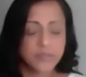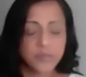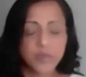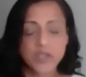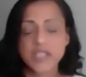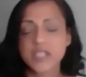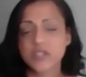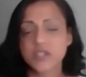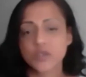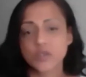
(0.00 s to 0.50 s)

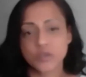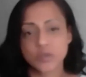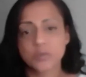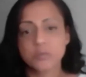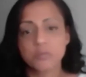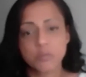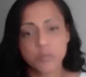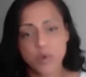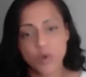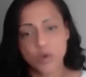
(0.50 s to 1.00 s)
we do
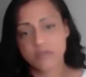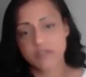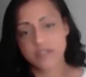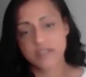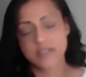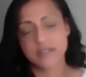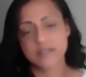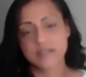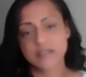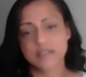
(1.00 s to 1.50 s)
more
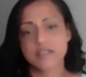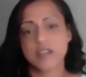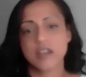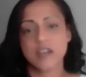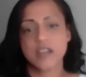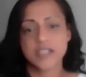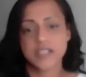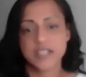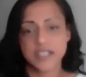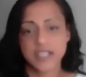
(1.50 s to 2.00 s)
as a
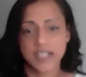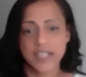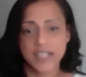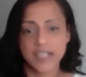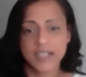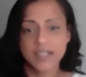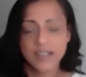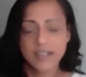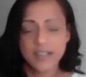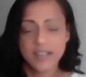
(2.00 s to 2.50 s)

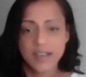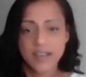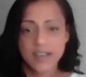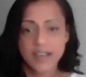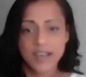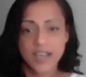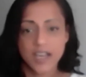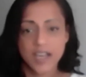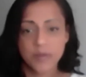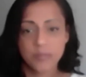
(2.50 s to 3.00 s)
society,
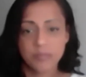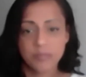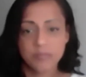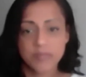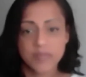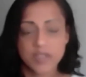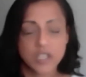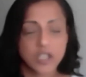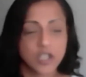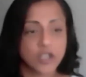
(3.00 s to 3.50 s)

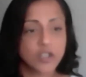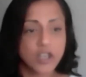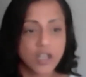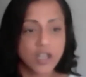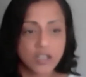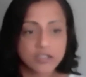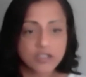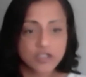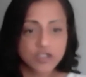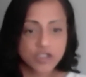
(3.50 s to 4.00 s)

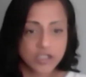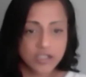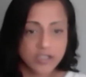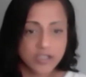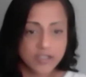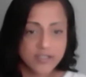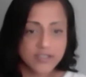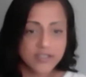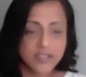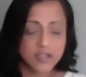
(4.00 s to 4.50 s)

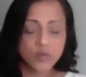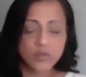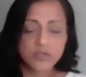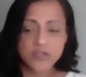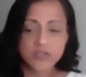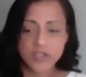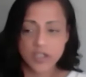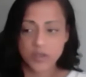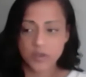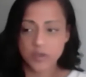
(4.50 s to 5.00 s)
cultures, and
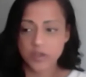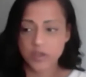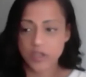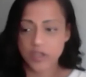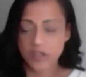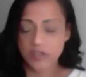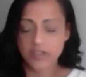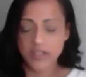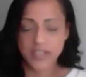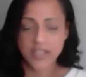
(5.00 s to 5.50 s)
also,
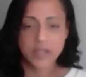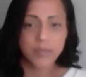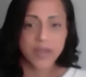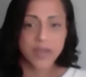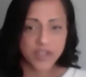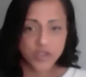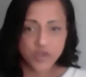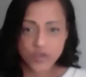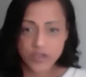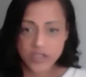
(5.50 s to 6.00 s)
thinking
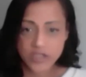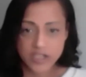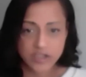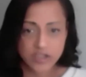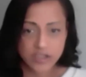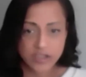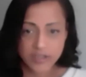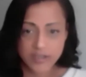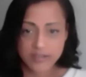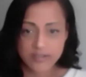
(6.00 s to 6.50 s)
about
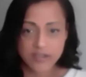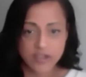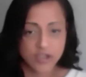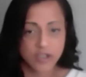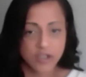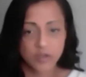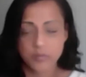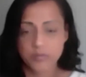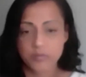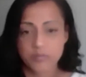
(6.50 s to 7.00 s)
traditions,
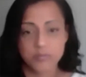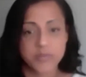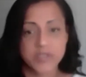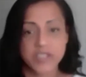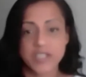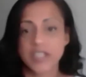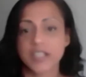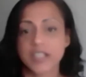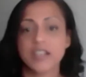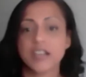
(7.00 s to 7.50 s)

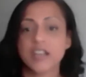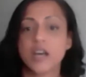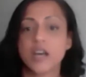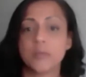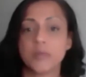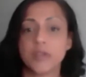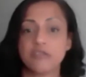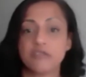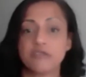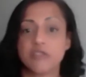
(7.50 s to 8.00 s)
particular
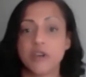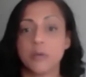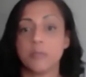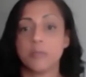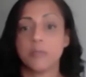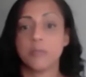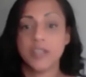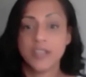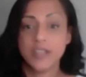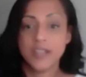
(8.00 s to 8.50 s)
coming
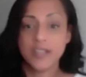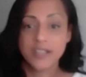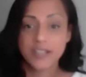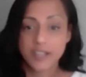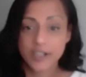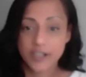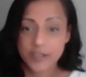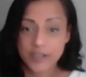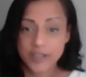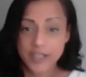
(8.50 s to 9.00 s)
from,
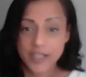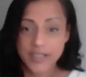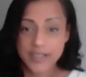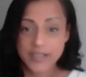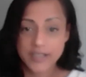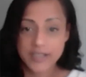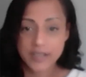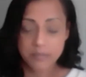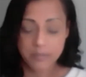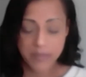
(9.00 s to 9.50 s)
an
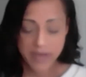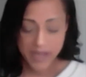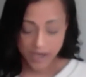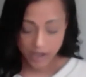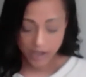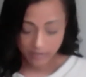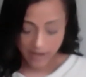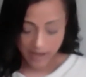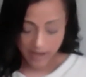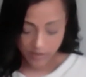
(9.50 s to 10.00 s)
Indian
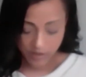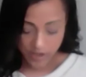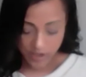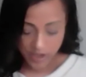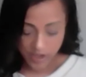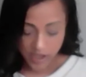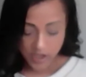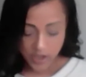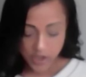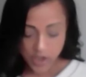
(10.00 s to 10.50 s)
background,
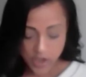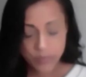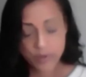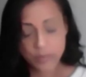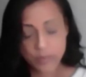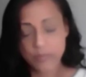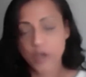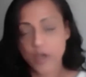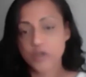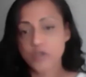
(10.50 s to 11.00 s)
to
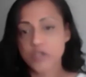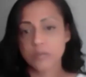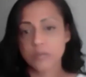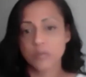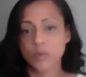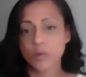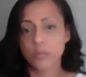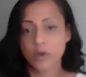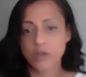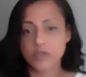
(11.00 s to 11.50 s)
promote a
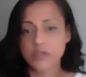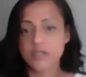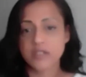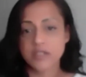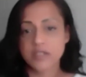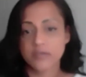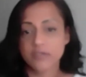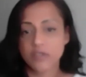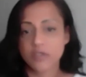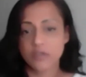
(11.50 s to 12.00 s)
more
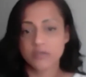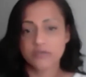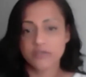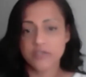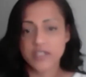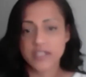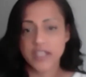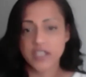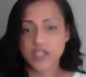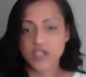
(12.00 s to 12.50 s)
positive
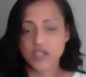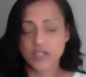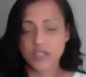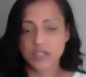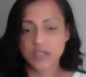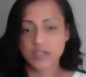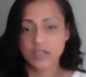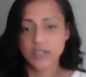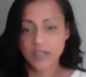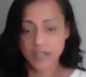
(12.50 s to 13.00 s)

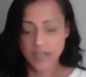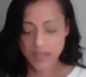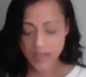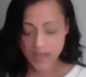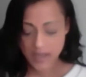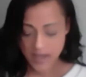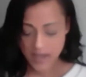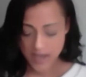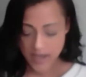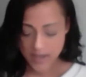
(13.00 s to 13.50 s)
conversation
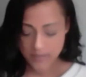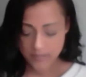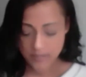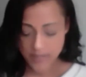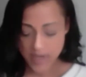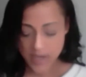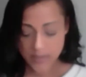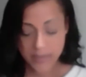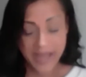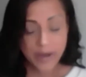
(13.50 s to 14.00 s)

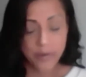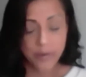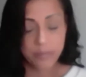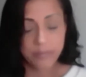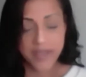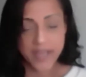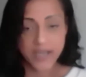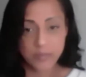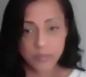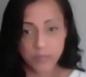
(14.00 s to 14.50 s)
about
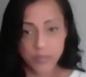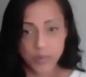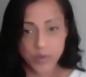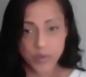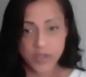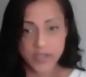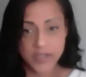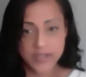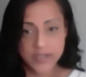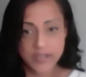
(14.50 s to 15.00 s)
men and
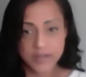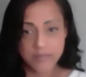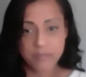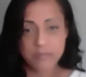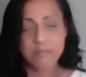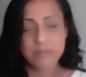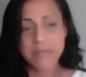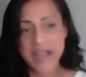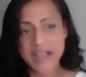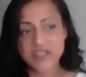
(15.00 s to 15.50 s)
boys
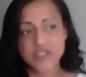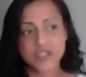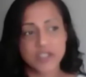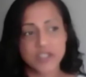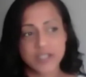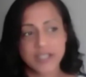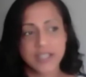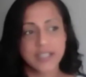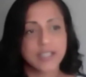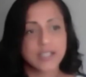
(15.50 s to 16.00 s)
and
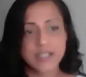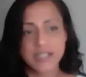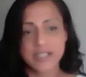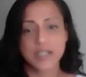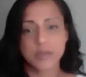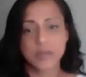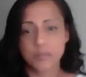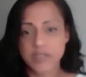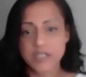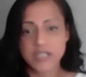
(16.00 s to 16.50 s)

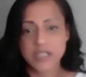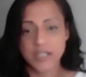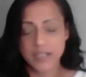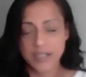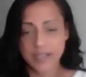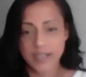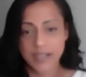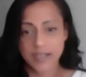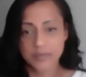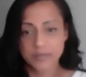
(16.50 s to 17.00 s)
masculinity in
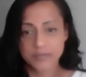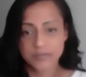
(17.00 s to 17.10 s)
particular?